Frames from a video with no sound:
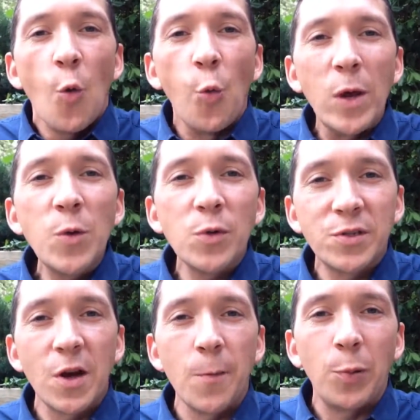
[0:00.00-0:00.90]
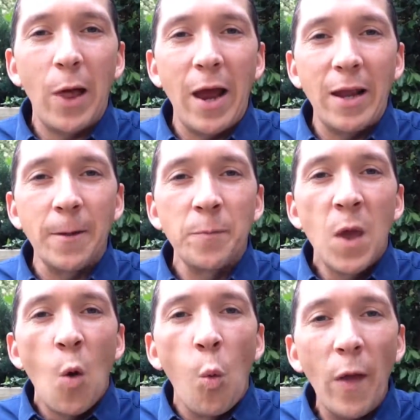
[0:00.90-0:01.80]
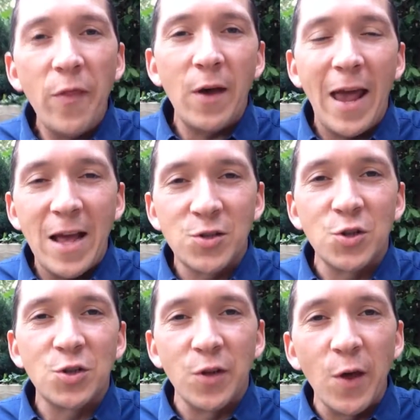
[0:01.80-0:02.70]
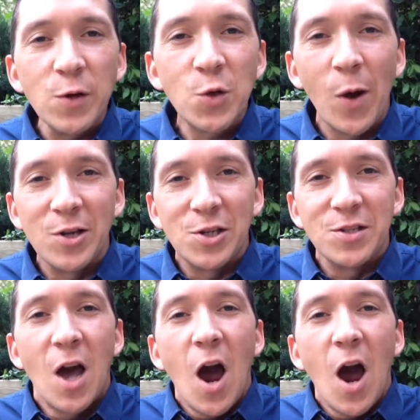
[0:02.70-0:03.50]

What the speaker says: we will start planning what the answers to those questions